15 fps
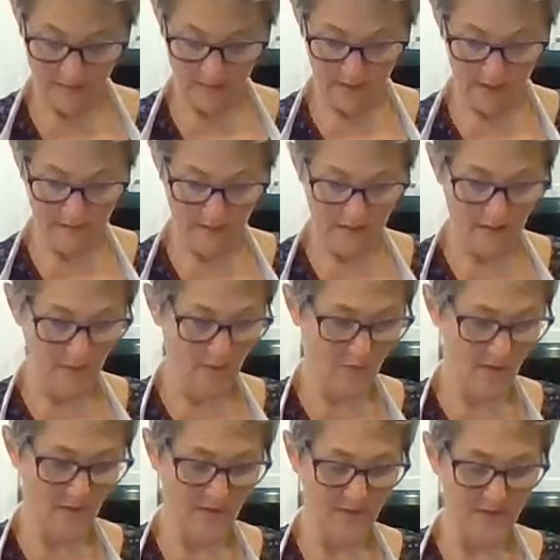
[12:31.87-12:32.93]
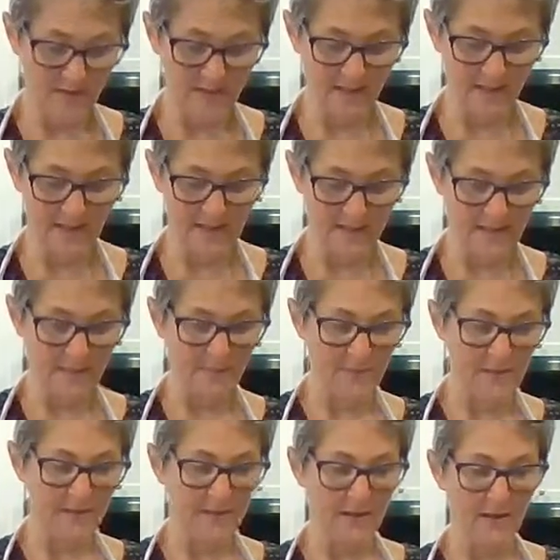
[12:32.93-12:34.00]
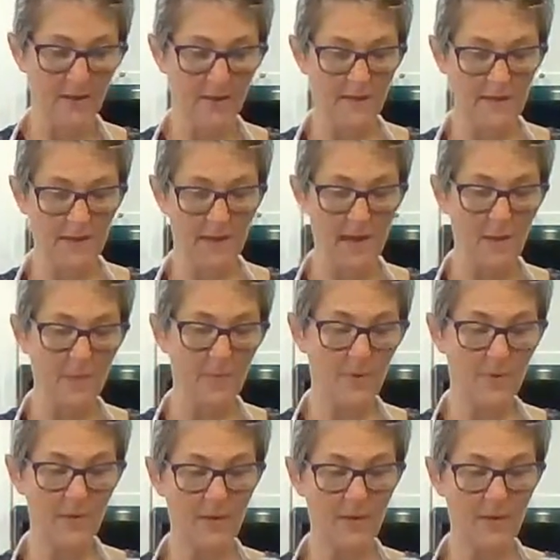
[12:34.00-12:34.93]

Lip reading: Nice in the corners. That didn't seem to stay on the top.